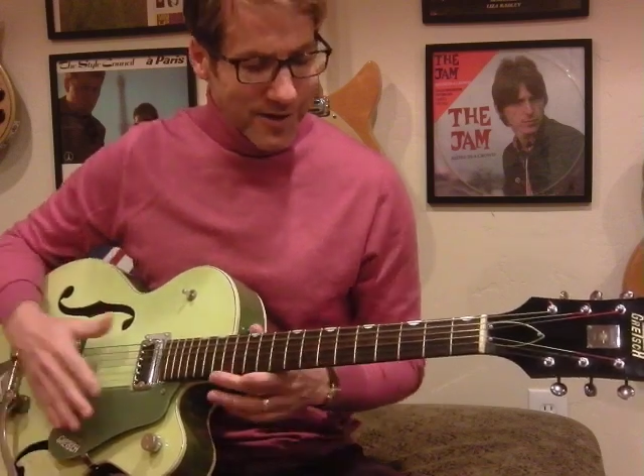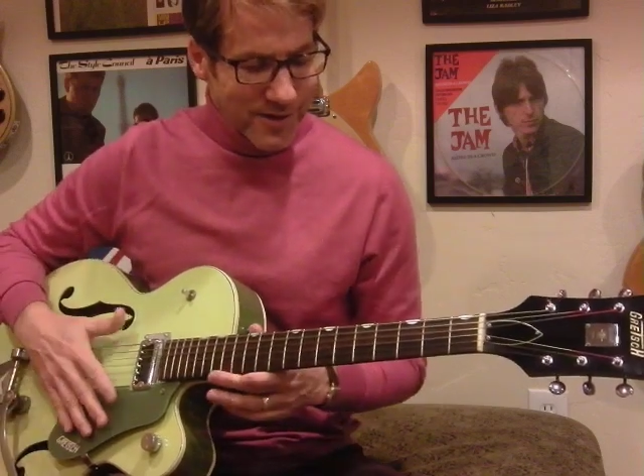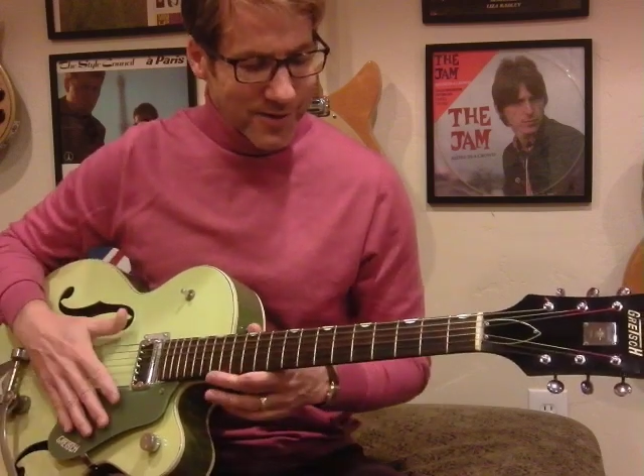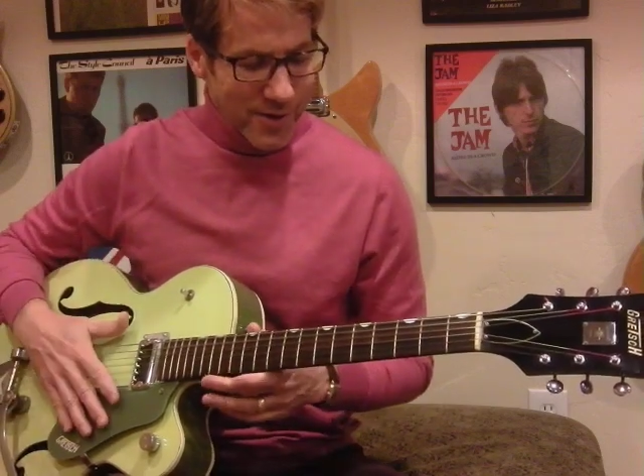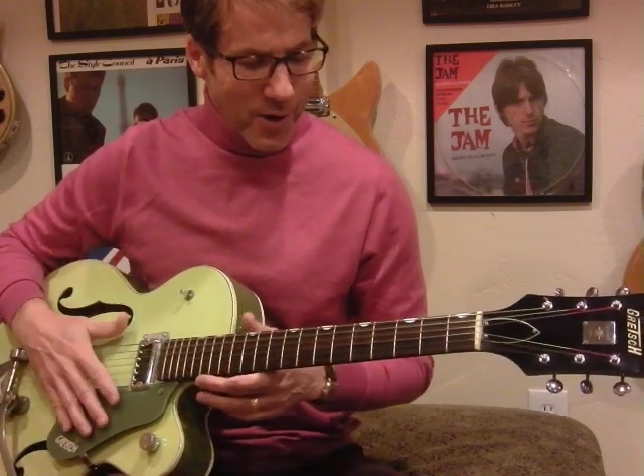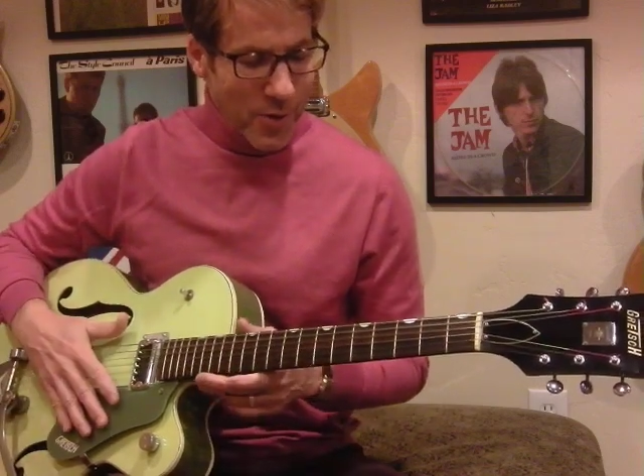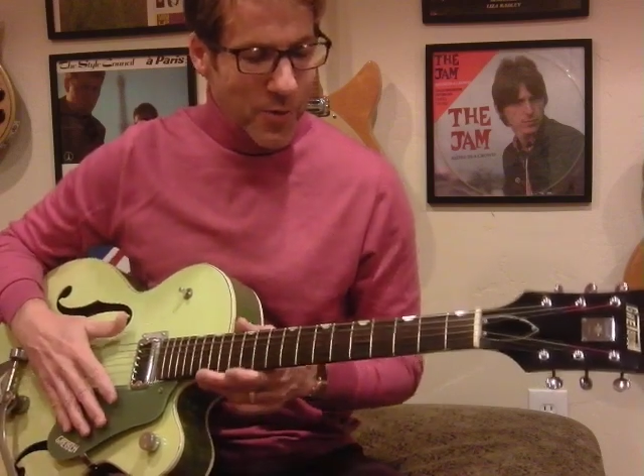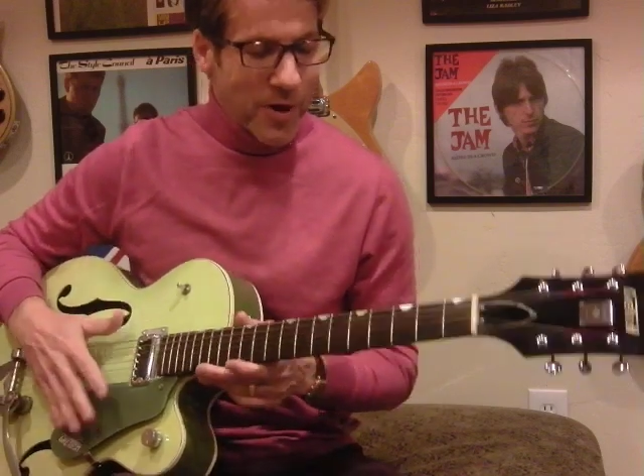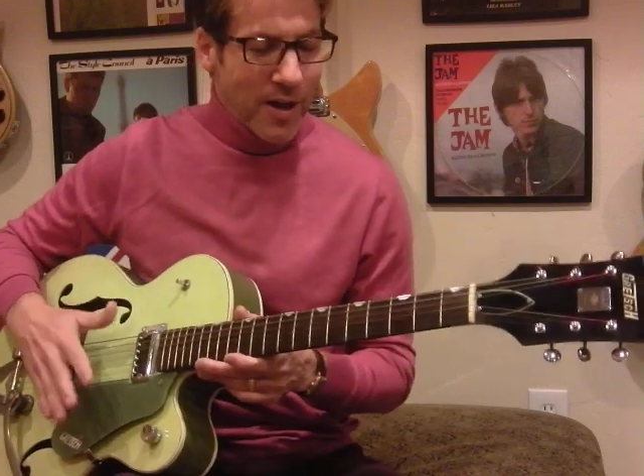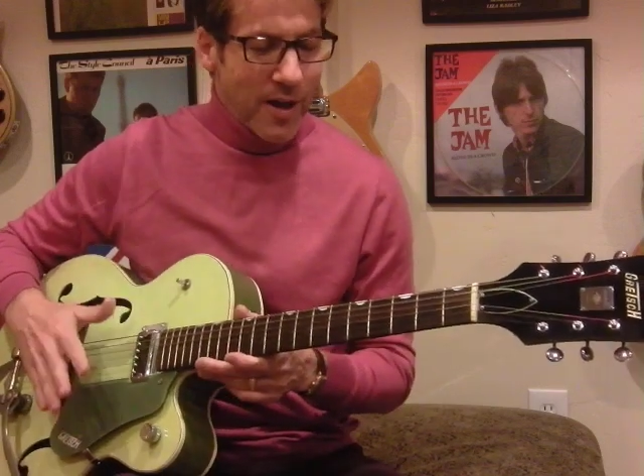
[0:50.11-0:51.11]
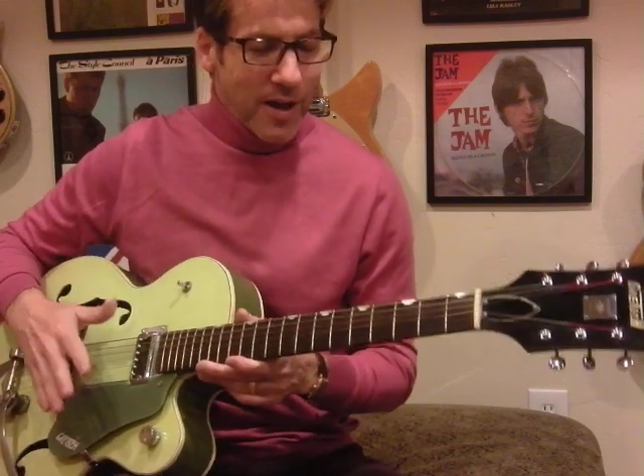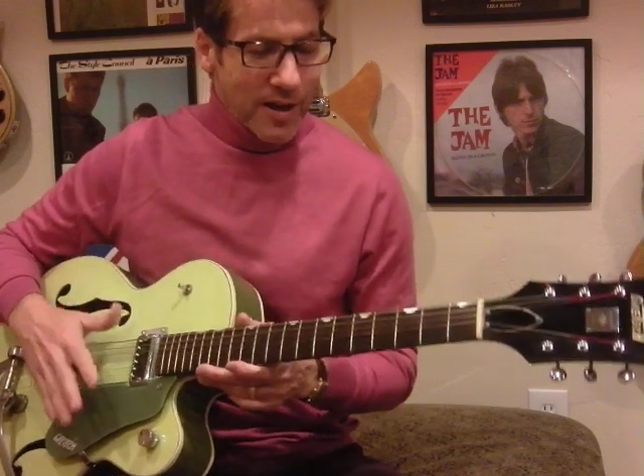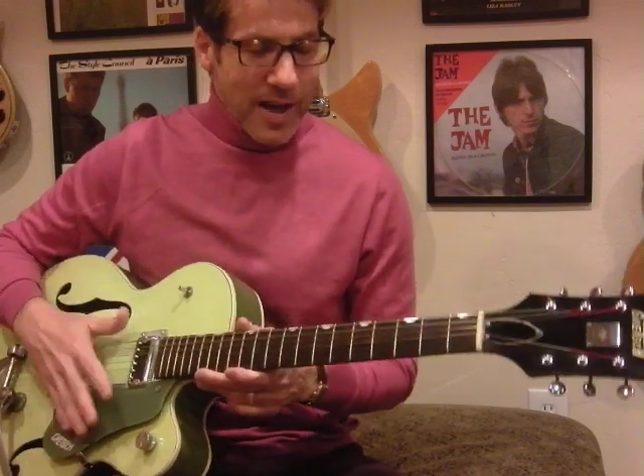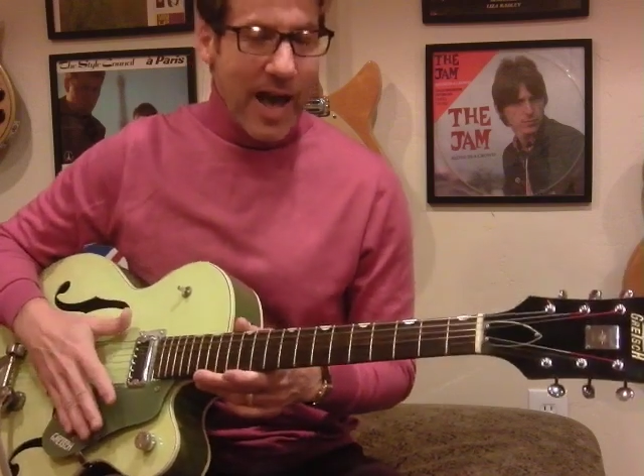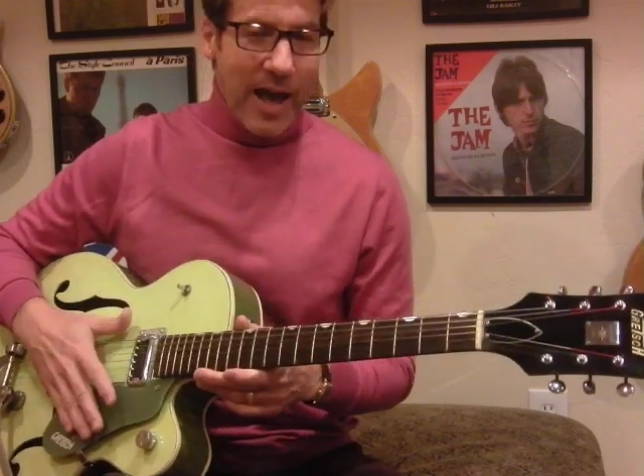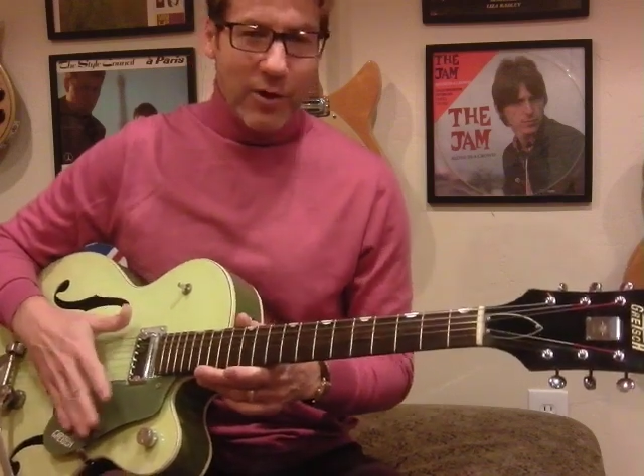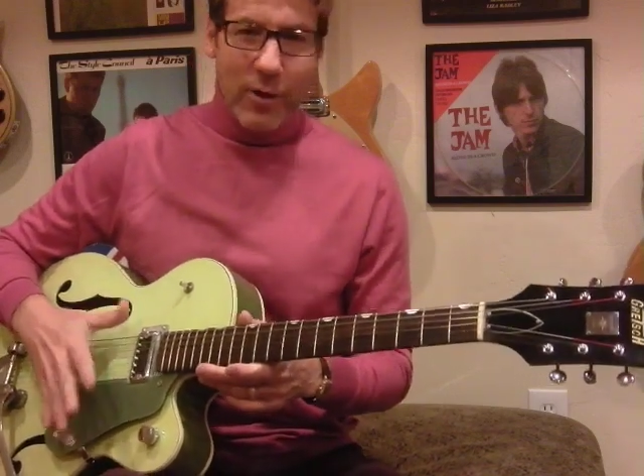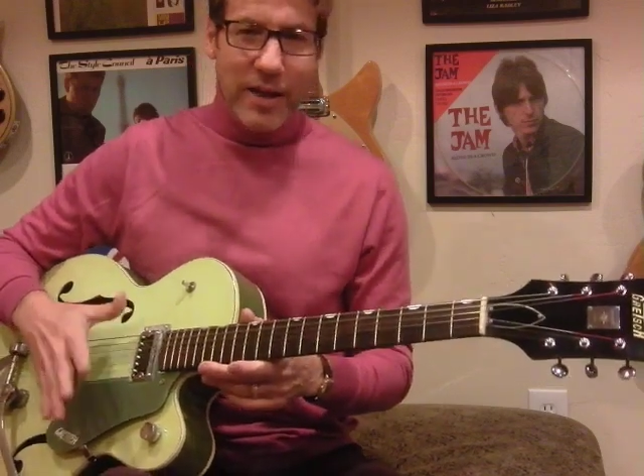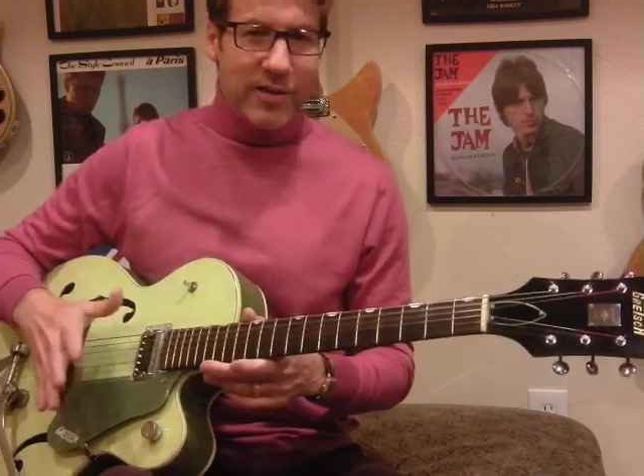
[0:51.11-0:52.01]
So yeah, great